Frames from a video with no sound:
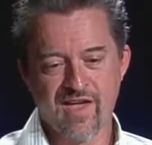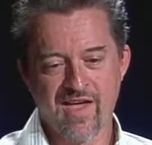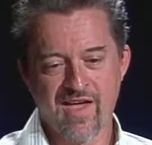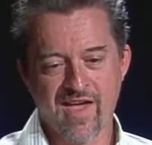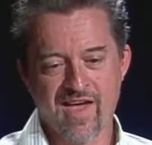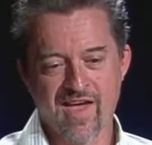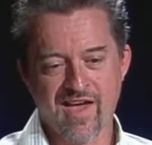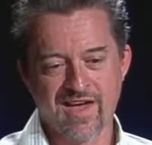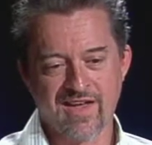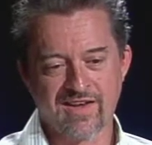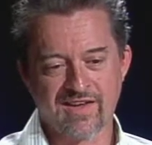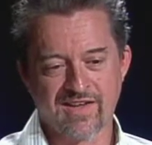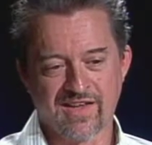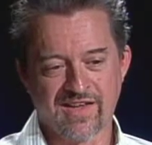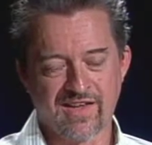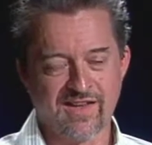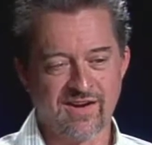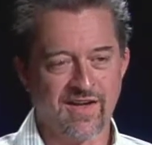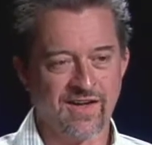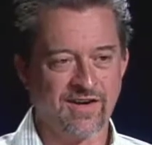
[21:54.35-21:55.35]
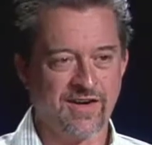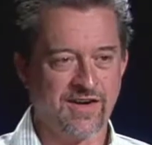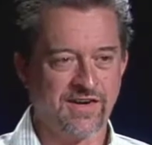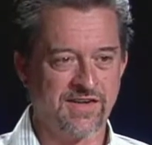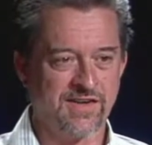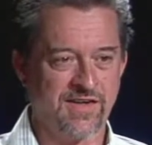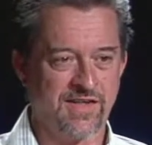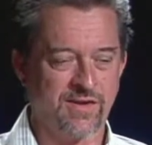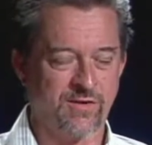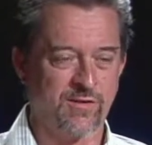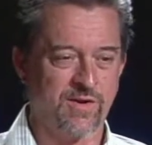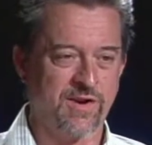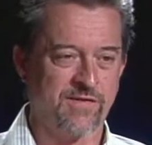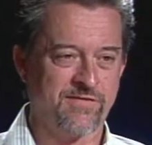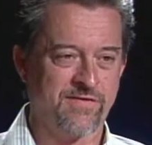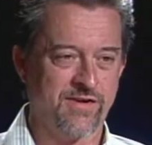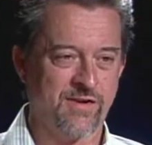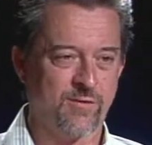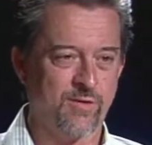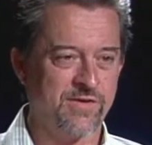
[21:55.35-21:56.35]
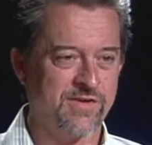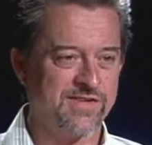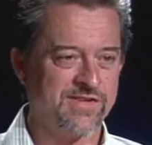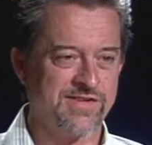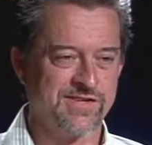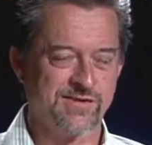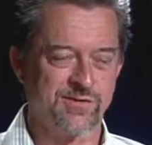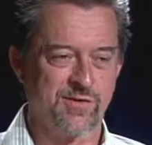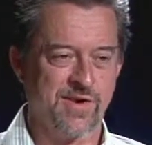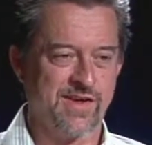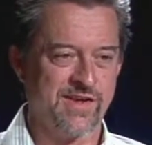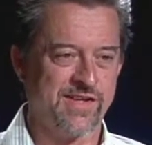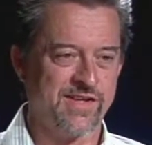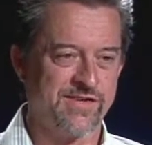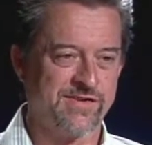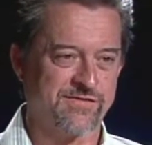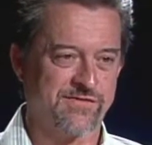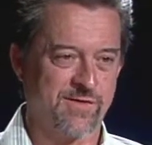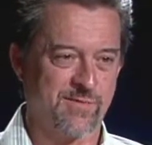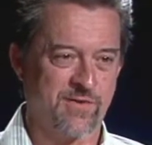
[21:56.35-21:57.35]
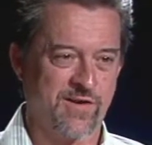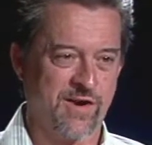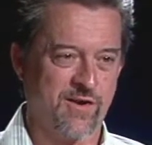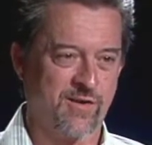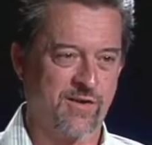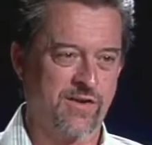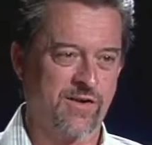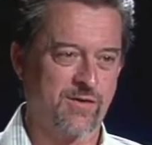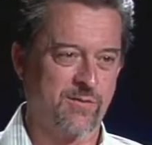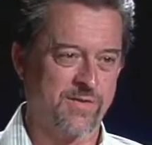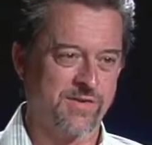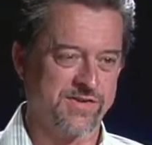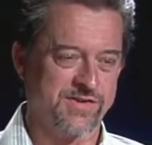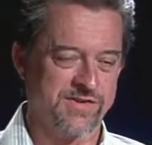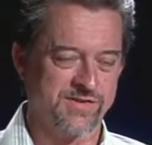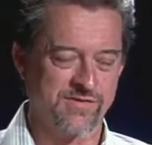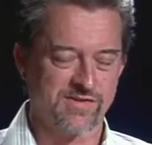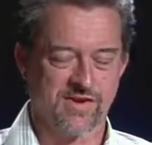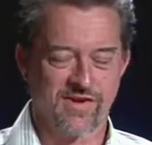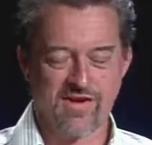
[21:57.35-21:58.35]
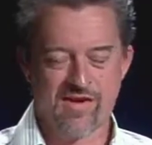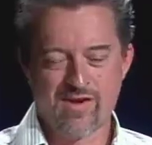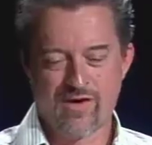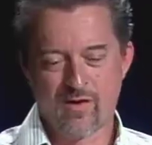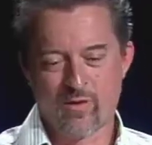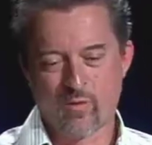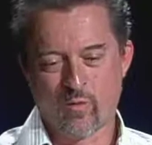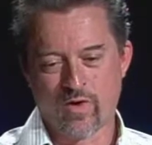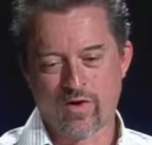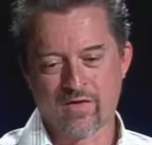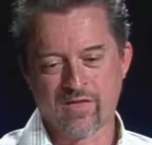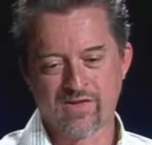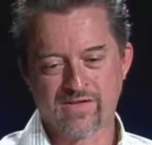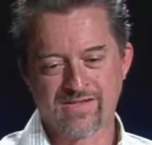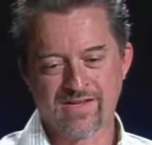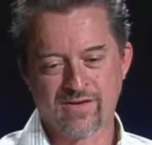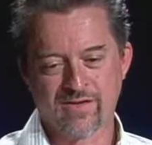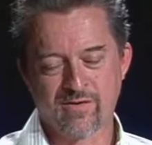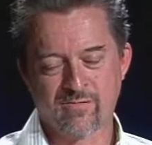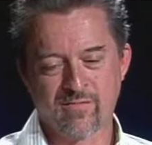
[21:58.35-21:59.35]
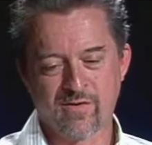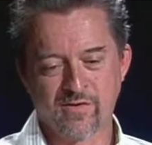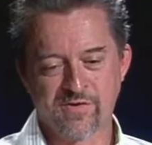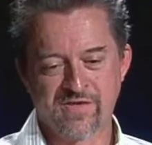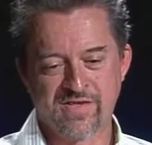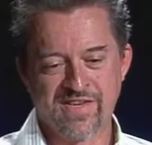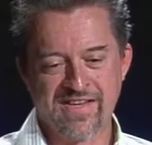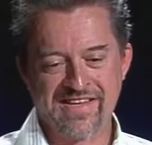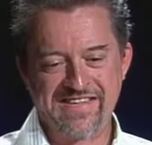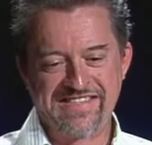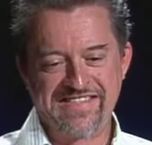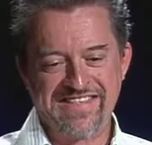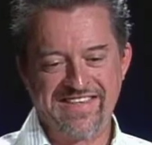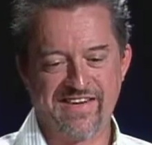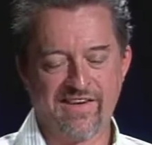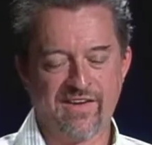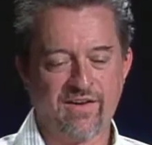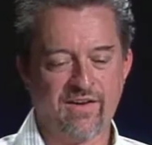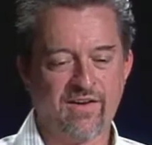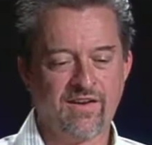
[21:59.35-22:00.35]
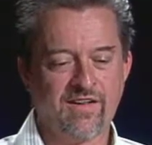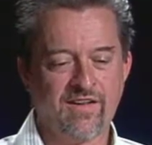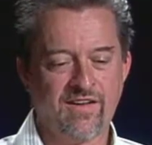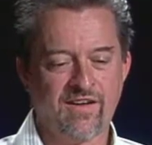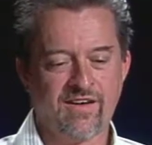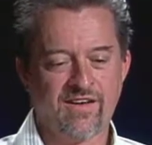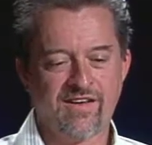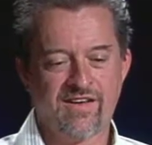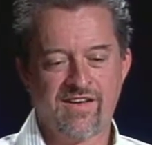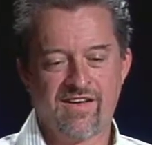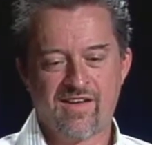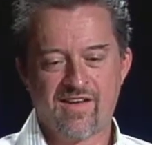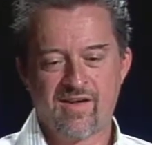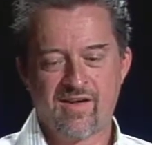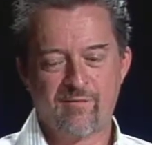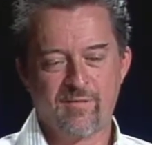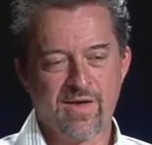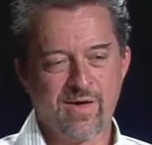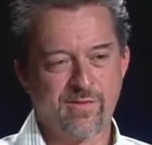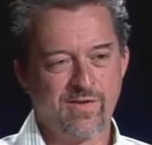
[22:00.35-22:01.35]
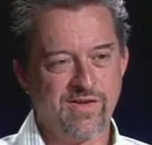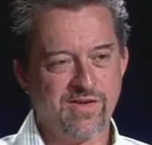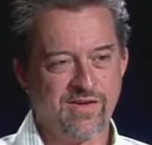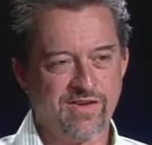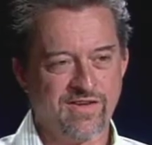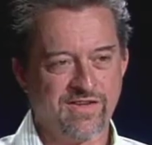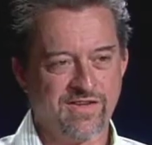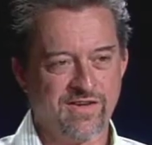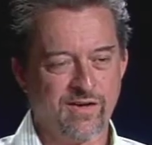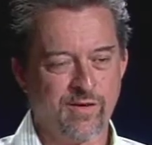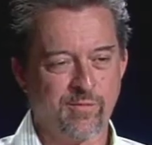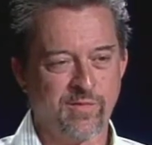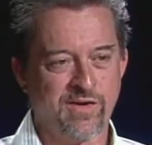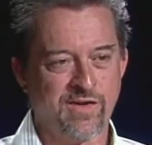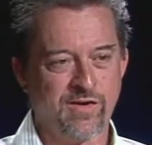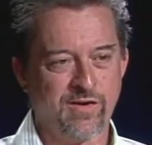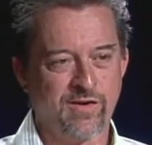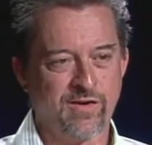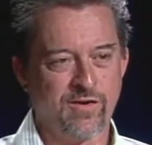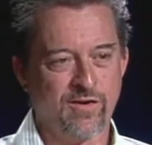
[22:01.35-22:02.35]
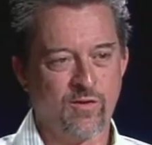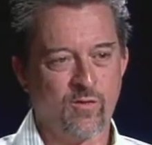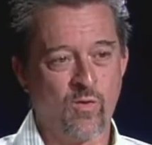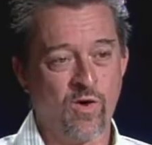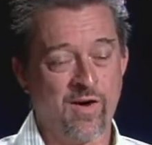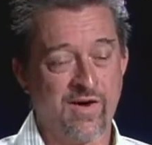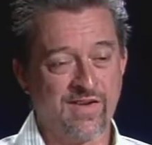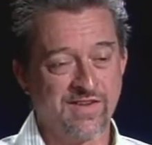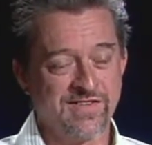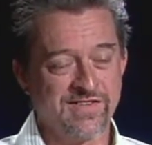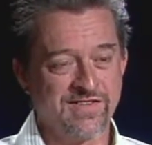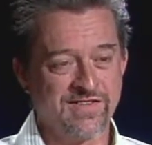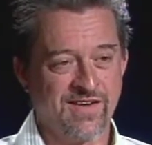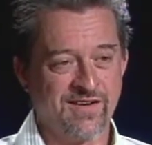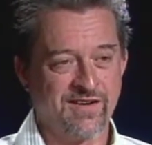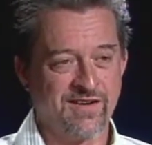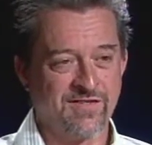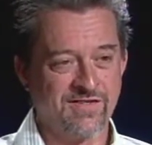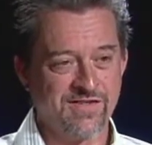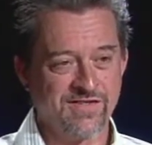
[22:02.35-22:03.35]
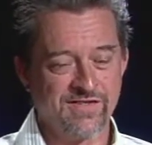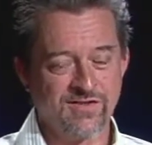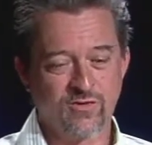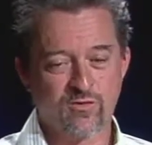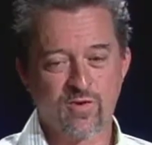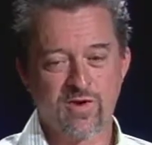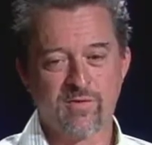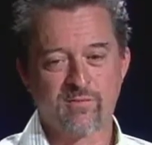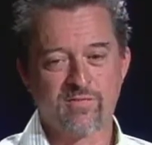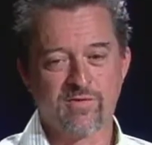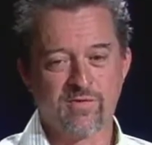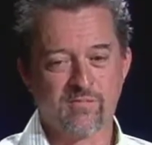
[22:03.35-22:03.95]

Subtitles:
And he and I got together and I figured, well, this is great. He's from Kerala, which is one of the southernmost states in India. Maybe he can tell me, where I can stay on this trip